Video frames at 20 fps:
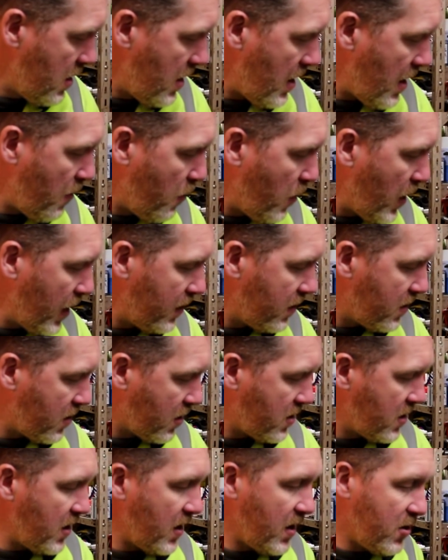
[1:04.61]
and went to
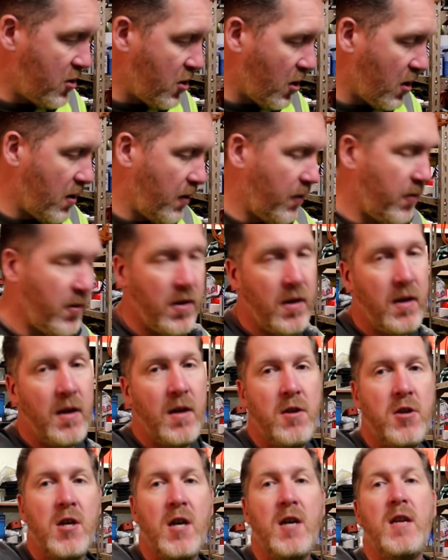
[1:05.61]
see Jonathan
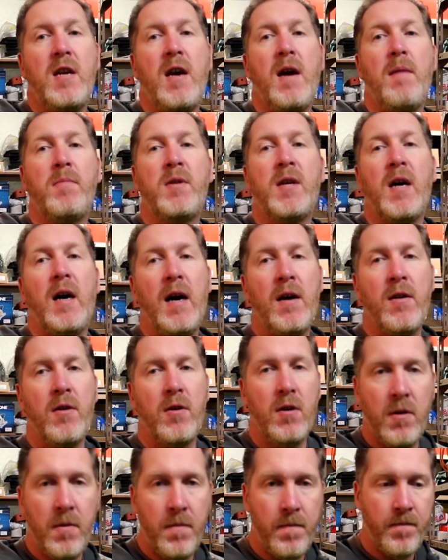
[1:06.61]
at JDM
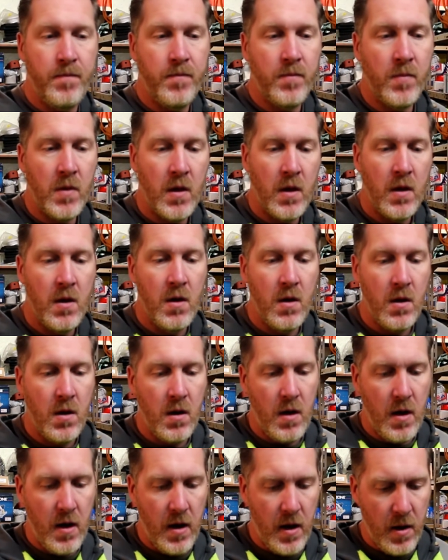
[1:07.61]
Dyno,
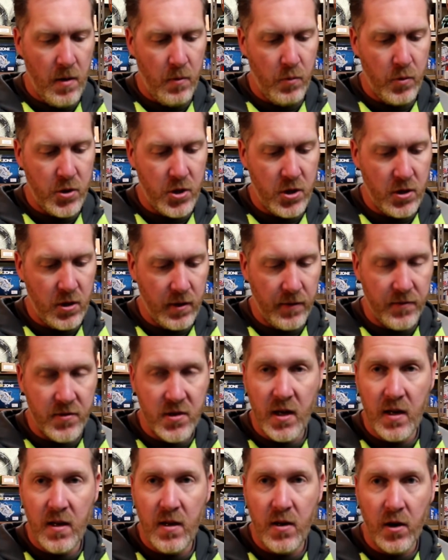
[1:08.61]
which you'll have
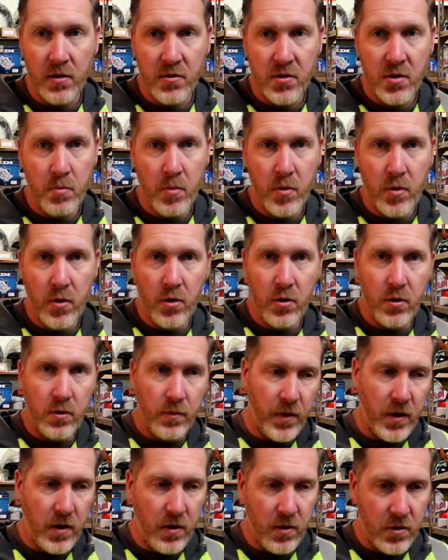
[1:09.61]
seen on some of the old
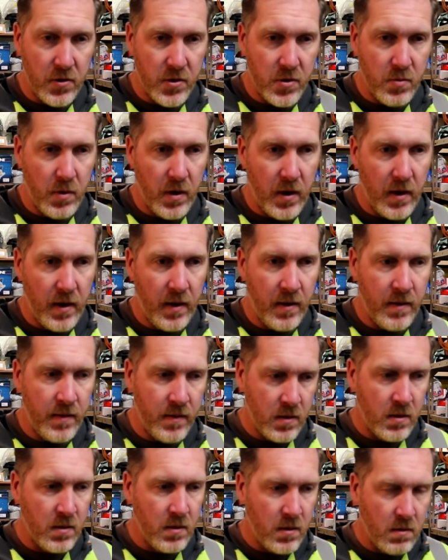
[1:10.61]
videos where,
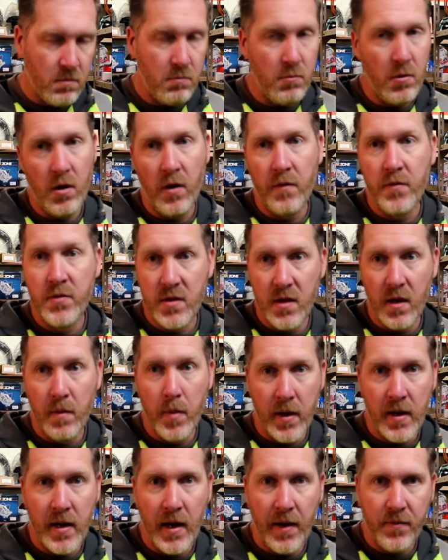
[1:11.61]
well, obviously I've
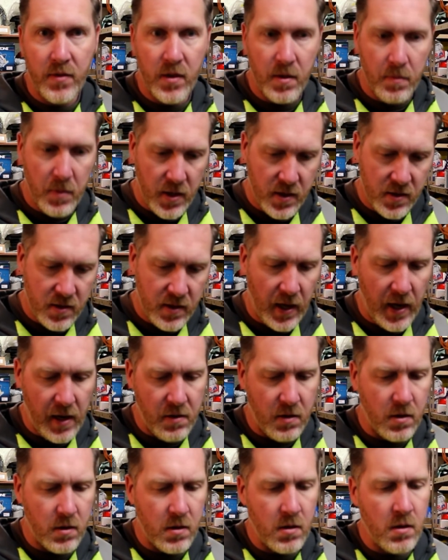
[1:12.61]
been having the minis
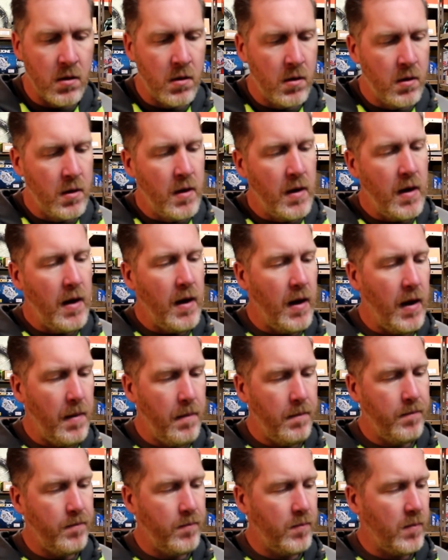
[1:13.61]
dynoed,
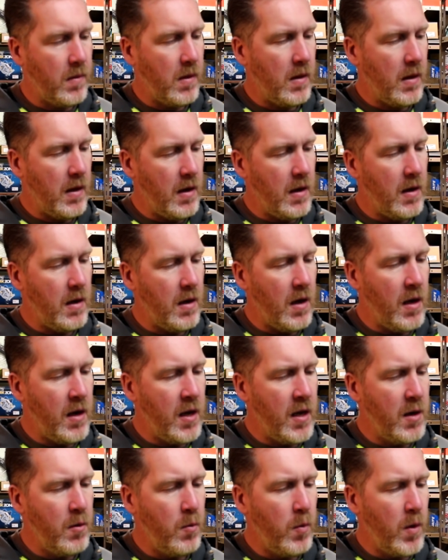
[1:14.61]
and
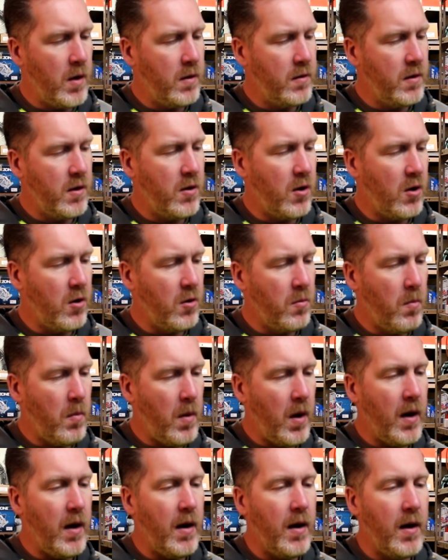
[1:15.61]
he welded on
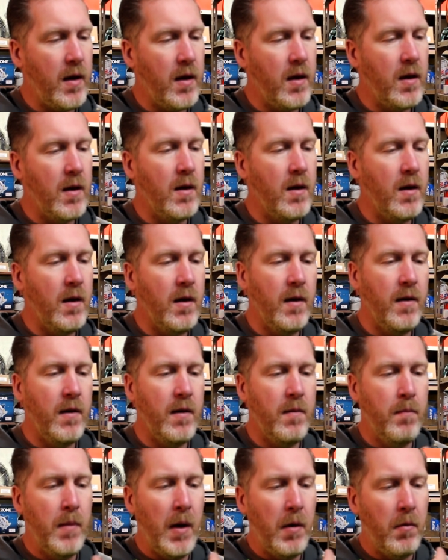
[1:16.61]
my
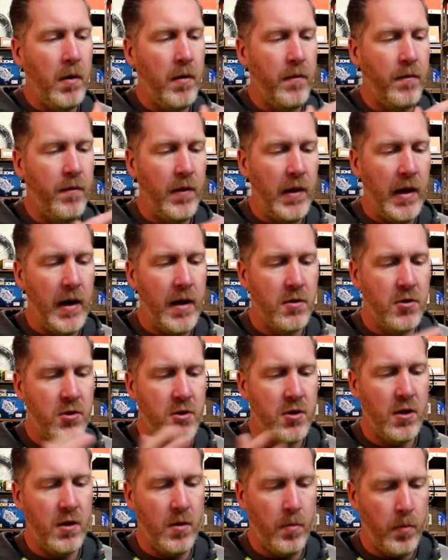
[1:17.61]
mounting flange
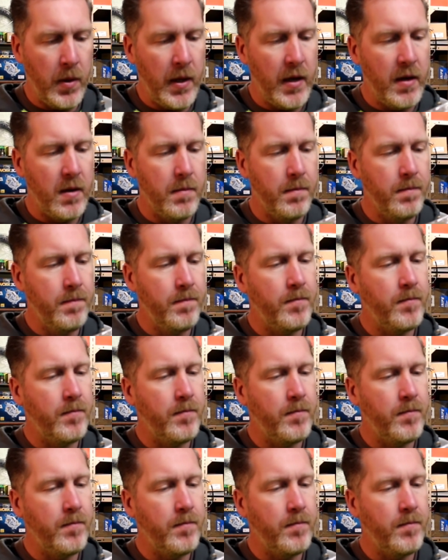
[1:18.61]
to the plenum.